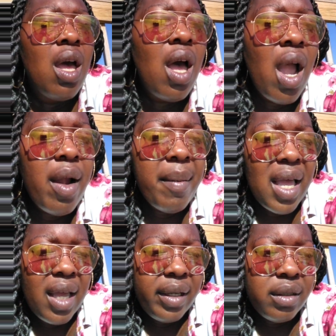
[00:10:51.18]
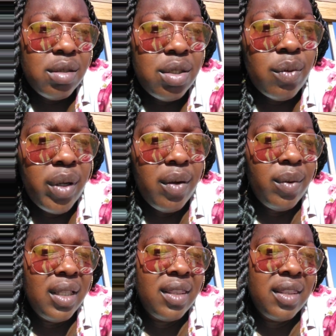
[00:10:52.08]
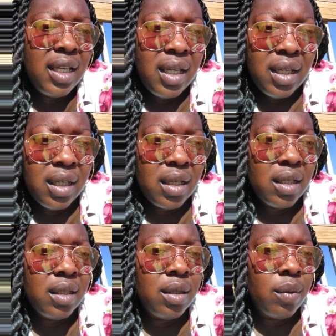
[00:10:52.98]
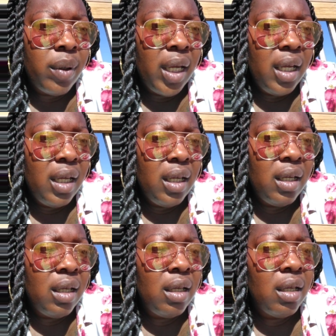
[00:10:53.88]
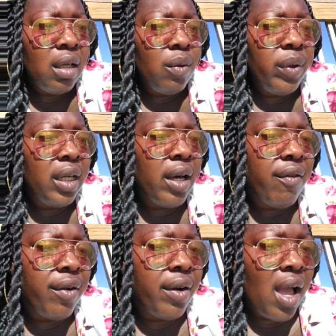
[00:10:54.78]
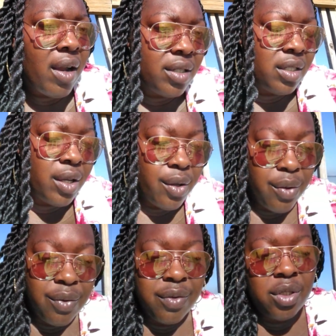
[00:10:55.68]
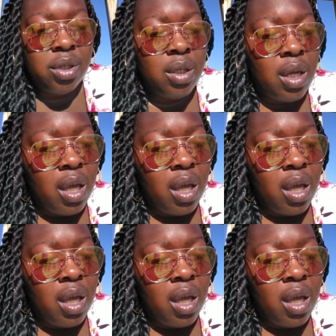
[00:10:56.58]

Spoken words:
our minds, the way we think, the way we govern ourselves